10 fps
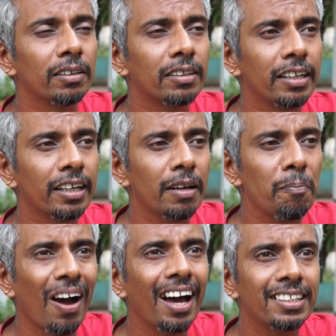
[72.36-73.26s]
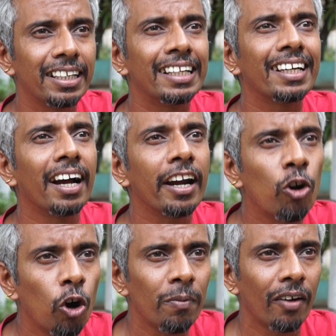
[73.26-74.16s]
taken part in Gana
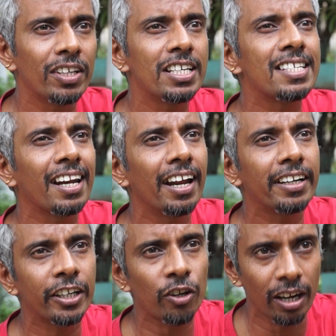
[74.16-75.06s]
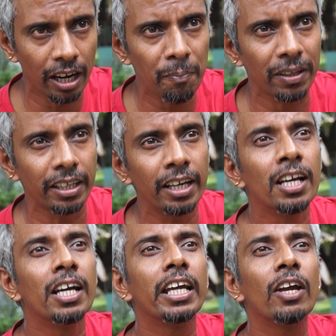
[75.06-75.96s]
Homa, which is related to Ganapathi,
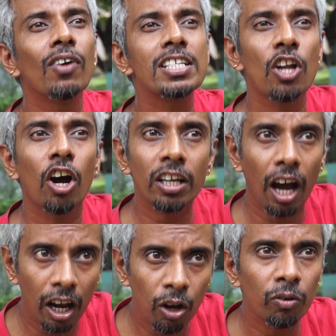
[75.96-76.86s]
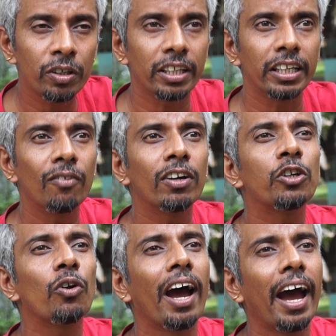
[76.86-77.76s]
he was not allowed even
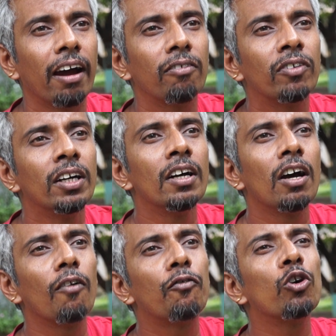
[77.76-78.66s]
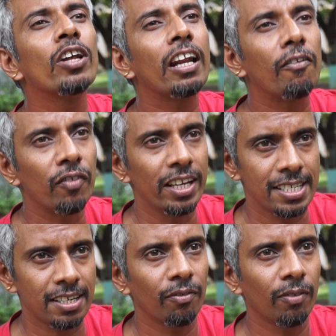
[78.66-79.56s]
to have a funeral
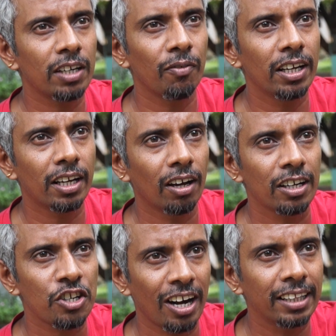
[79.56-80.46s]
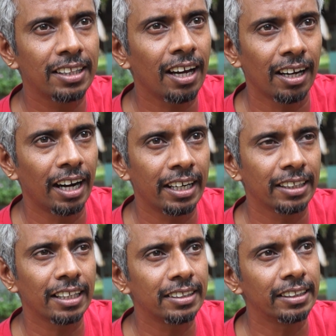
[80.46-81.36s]
feast, what we call Shraddha and
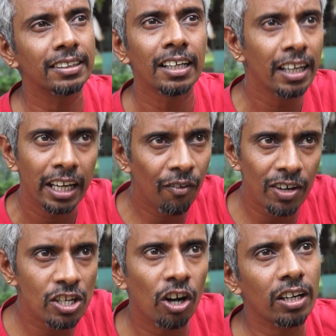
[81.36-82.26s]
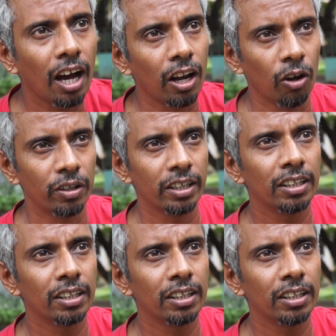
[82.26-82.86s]
other things. He was not allowed.